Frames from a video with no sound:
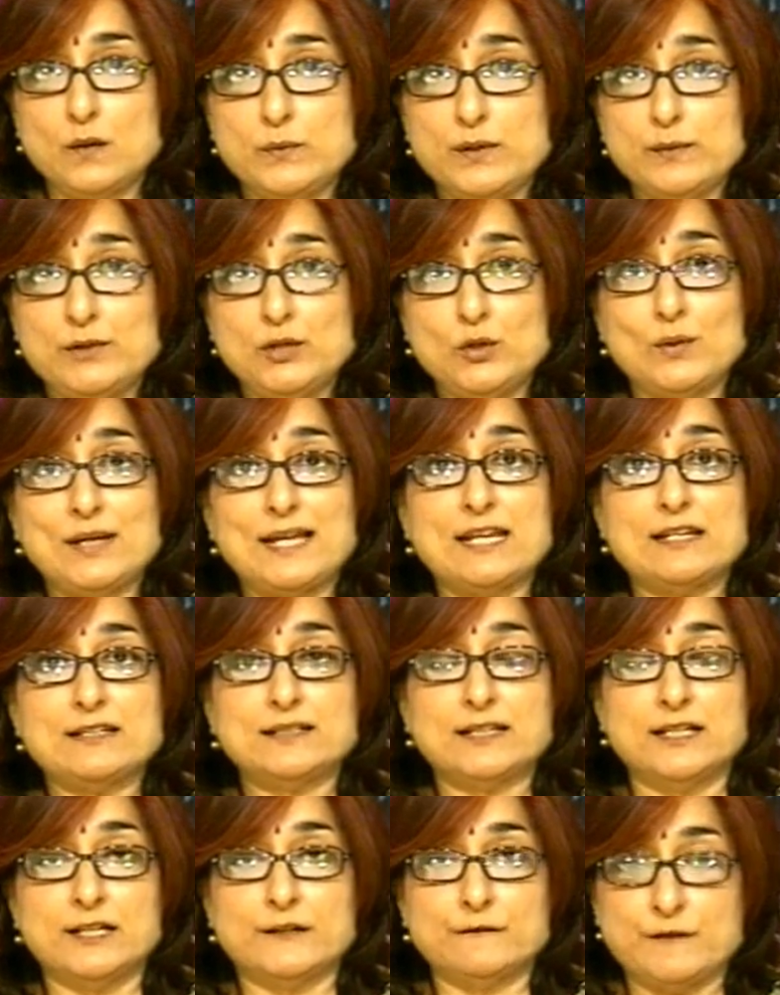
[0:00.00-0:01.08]
We will look
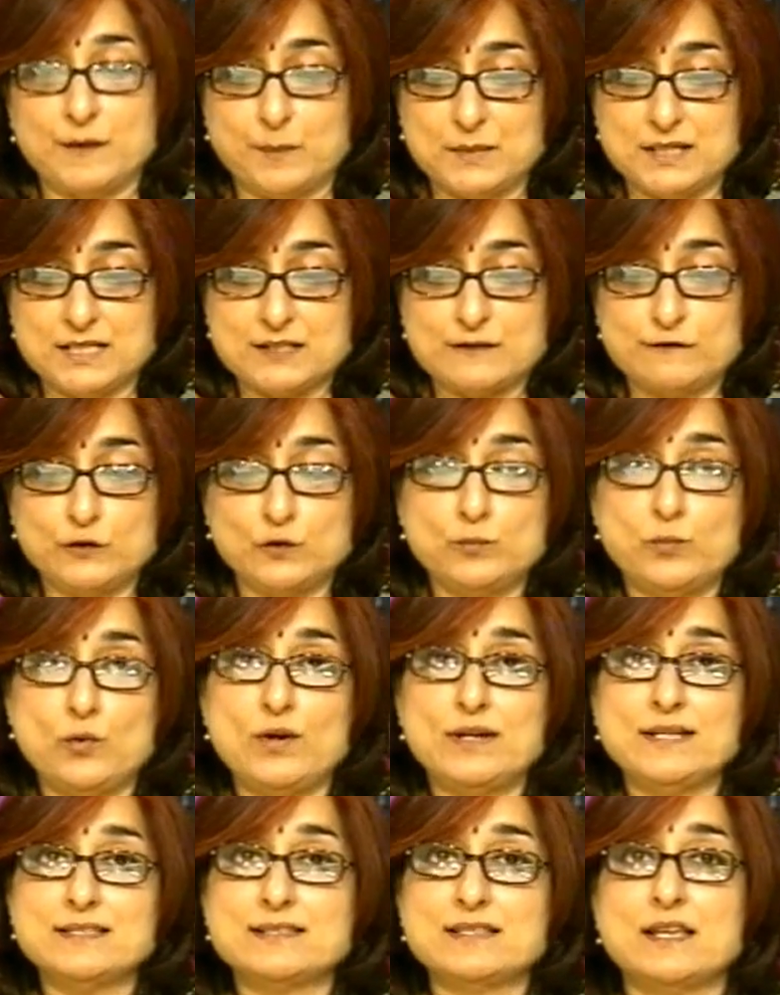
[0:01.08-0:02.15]
at feminist
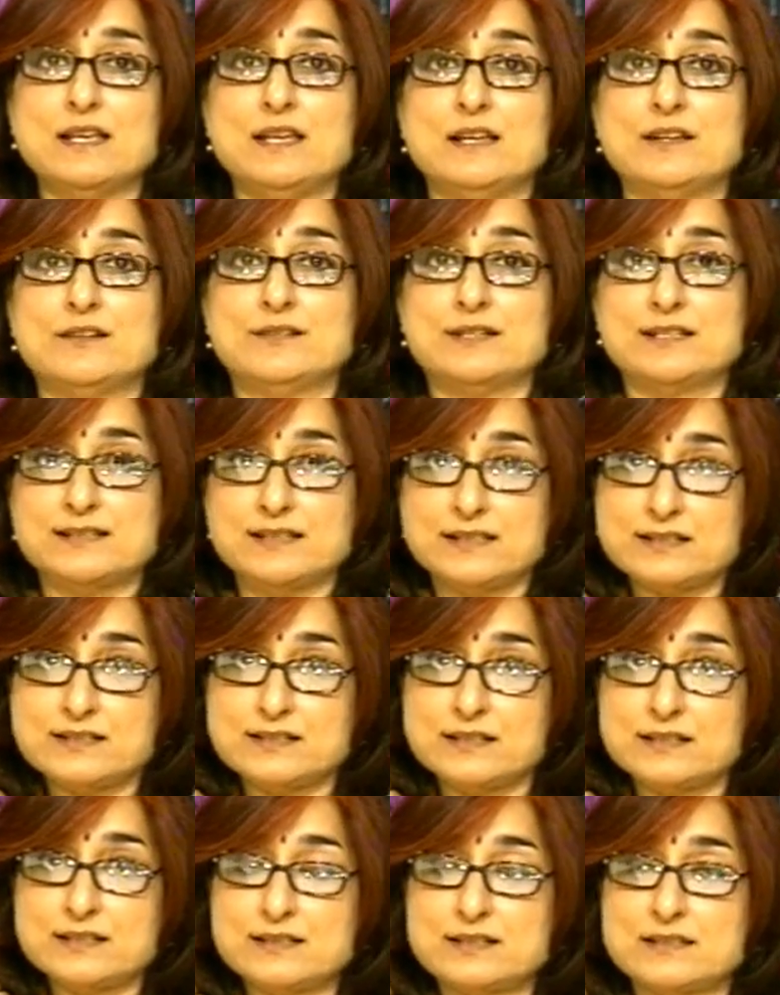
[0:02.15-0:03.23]
viewpoints,
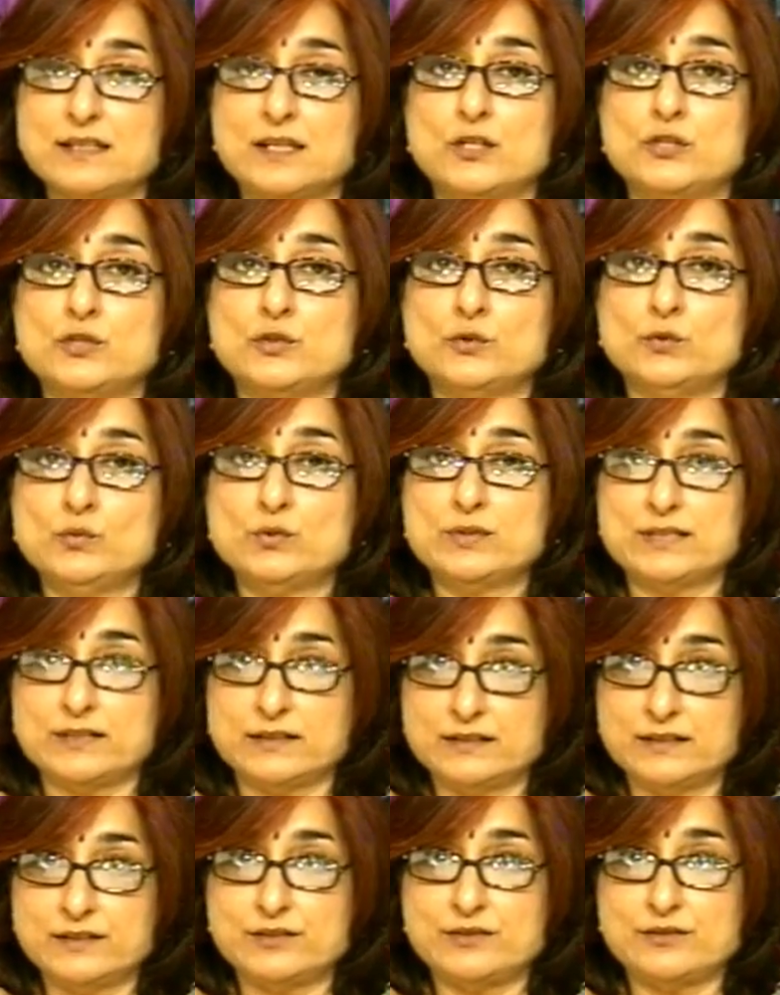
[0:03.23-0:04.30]
resistance to
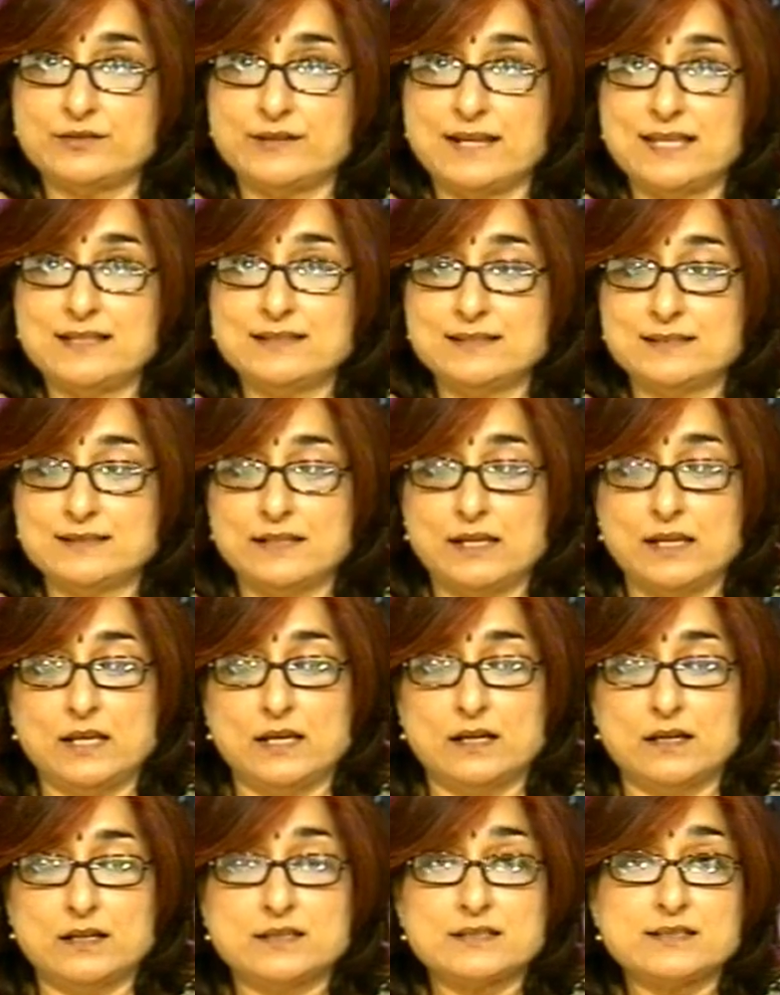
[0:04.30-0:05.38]
certain trends,
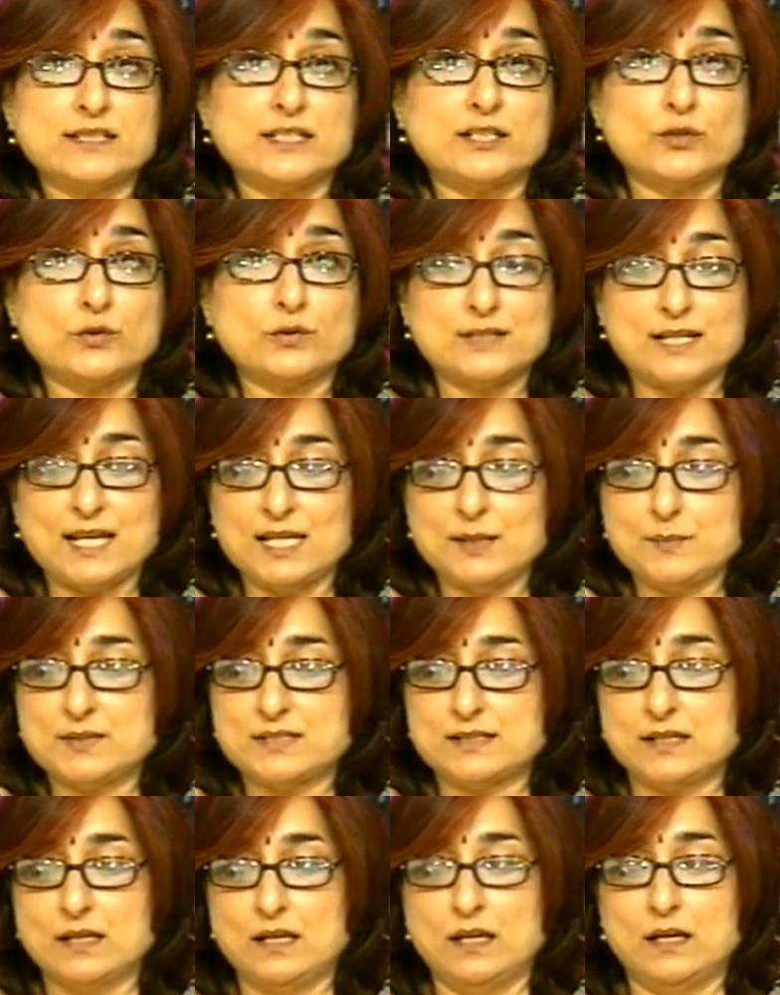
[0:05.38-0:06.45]

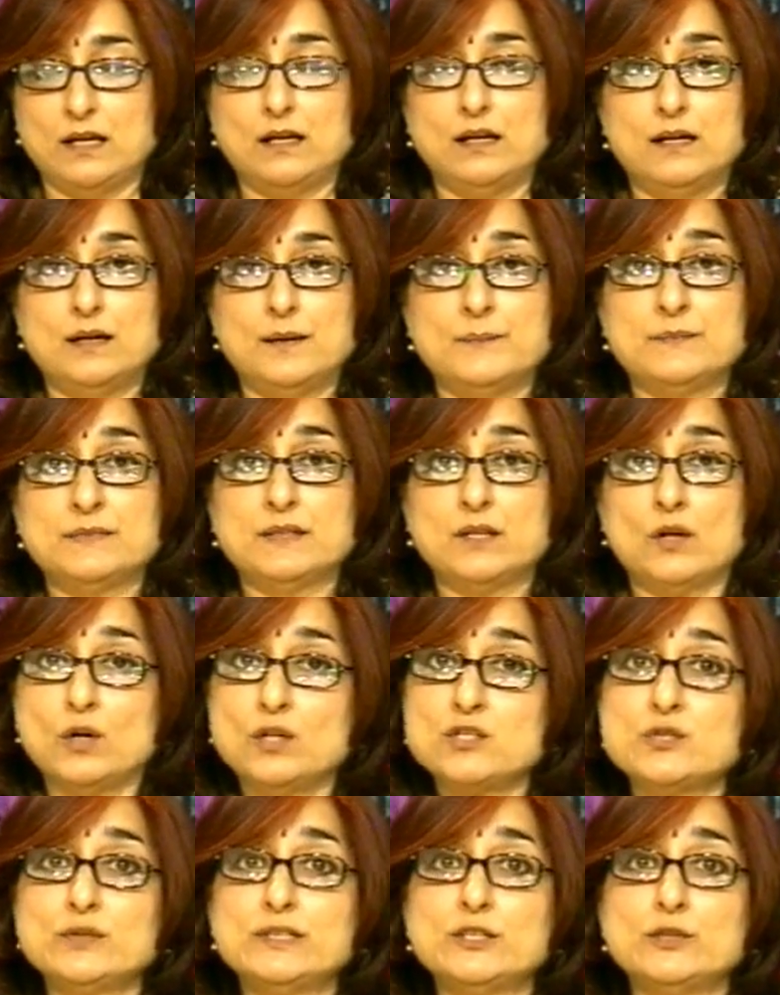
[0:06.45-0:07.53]
stereotypes,
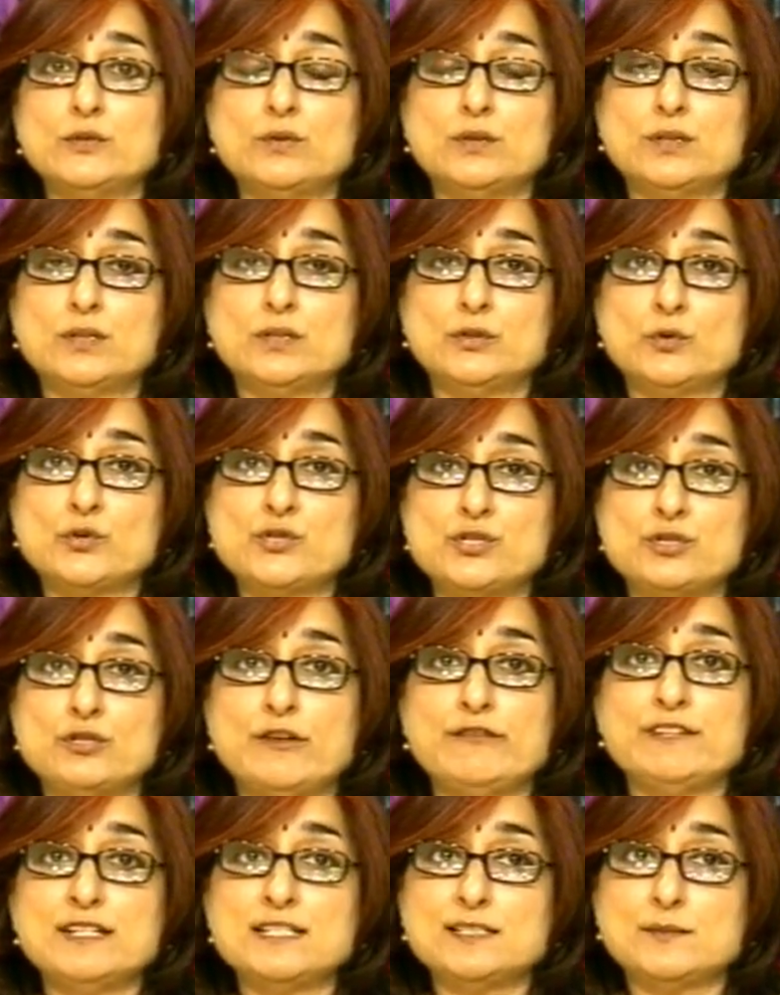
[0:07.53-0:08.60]
also the notion
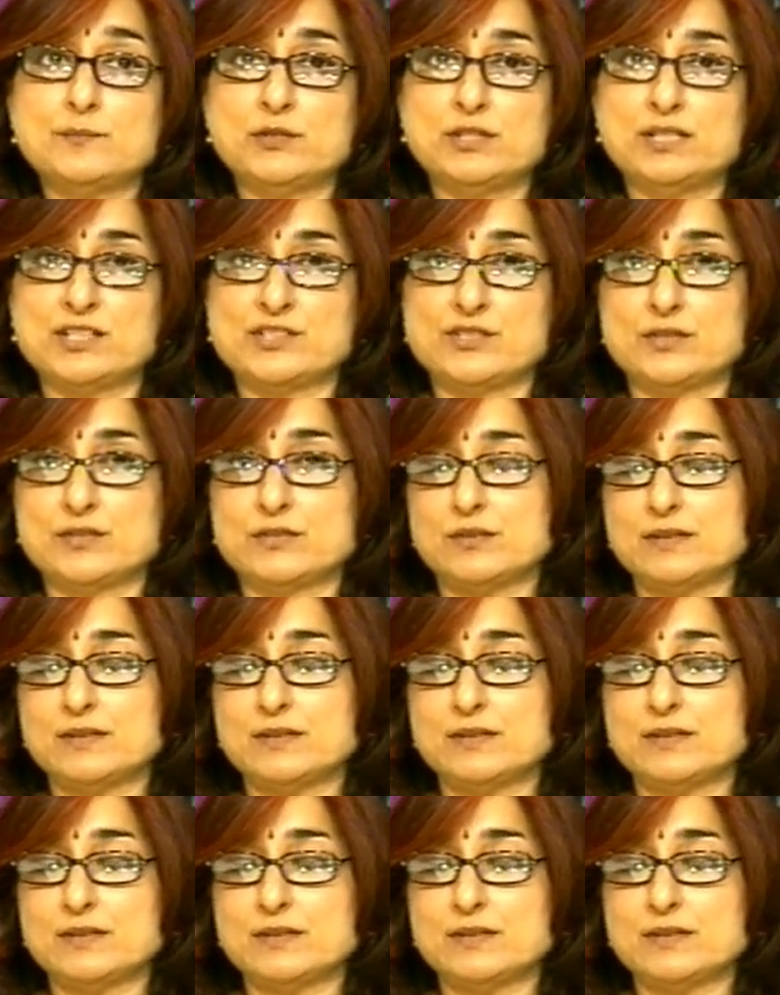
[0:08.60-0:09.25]
of interpretation.